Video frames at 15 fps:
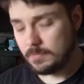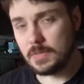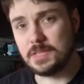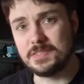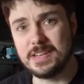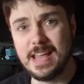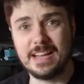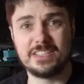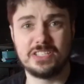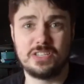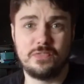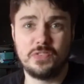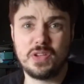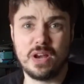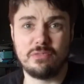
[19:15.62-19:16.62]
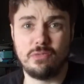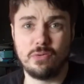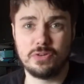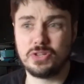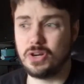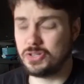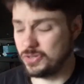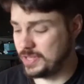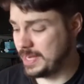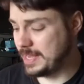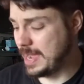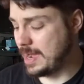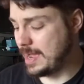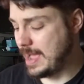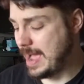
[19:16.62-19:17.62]
Nexus. If you've got a phone charger that
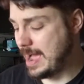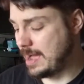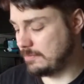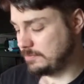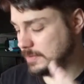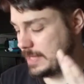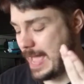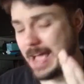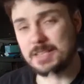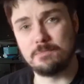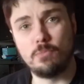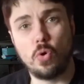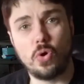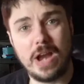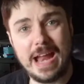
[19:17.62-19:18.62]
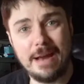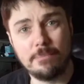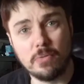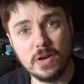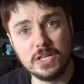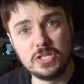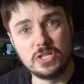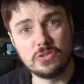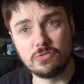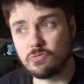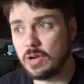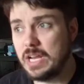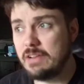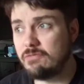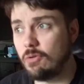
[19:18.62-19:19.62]
has more amperage,
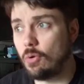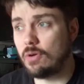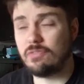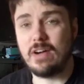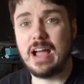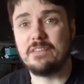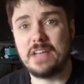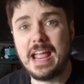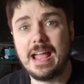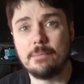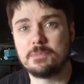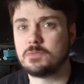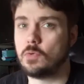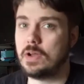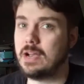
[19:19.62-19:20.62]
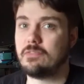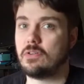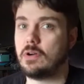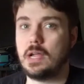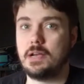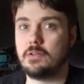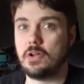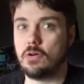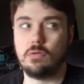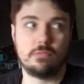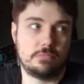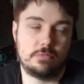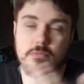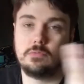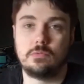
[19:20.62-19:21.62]
3, 4, 5 amps, whatever, I don't
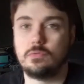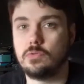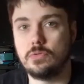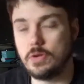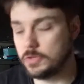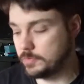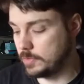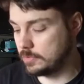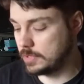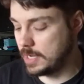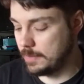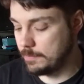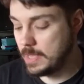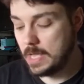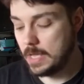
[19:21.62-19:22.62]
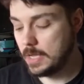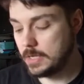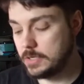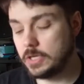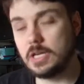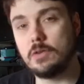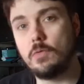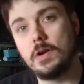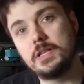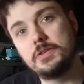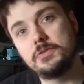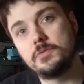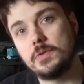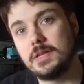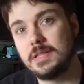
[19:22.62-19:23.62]
know, who knows what'll come, you're going to want to
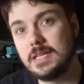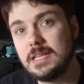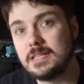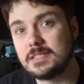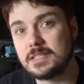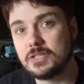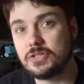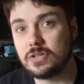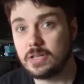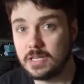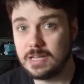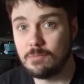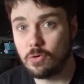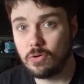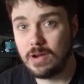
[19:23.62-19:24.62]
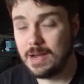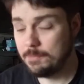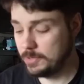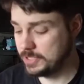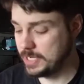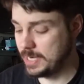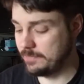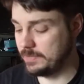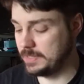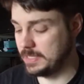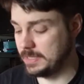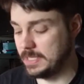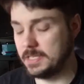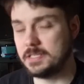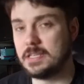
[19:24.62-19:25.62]
use one of these because you're going to get more amperage out of it
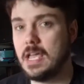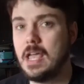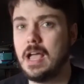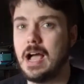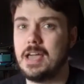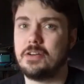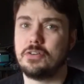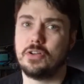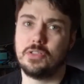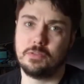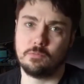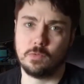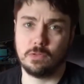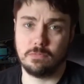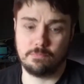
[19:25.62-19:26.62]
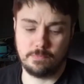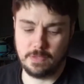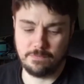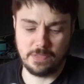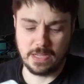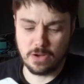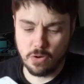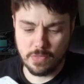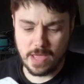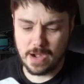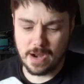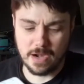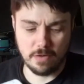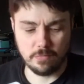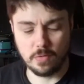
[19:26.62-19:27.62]
than this. I don't know that if they go that
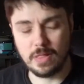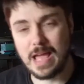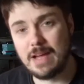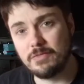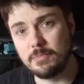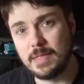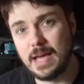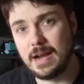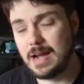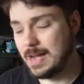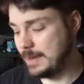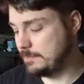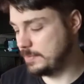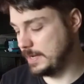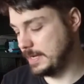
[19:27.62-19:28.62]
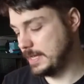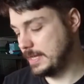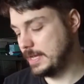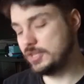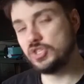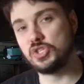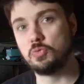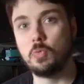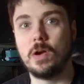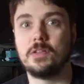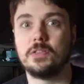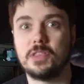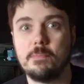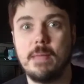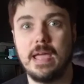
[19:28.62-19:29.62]
high or if we'll have them that high, but it's just weird
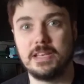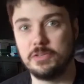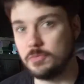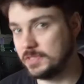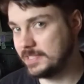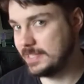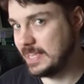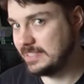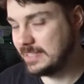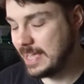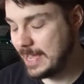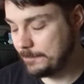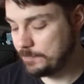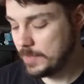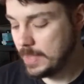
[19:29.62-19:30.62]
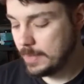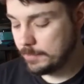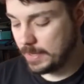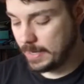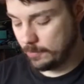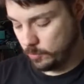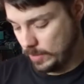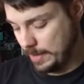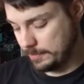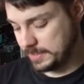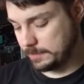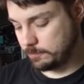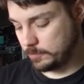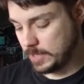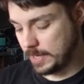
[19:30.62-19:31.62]
that the manual says that. But what I
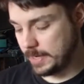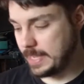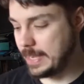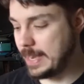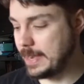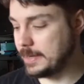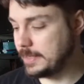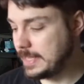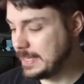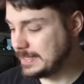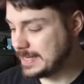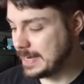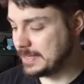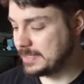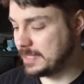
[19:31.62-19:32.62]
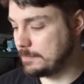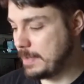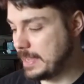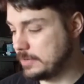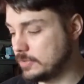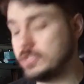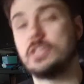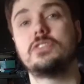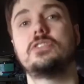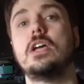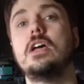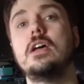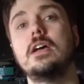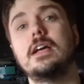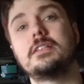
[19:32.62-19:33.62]
was going to hint at is the manual says
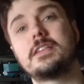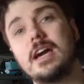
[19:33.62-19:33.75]
it's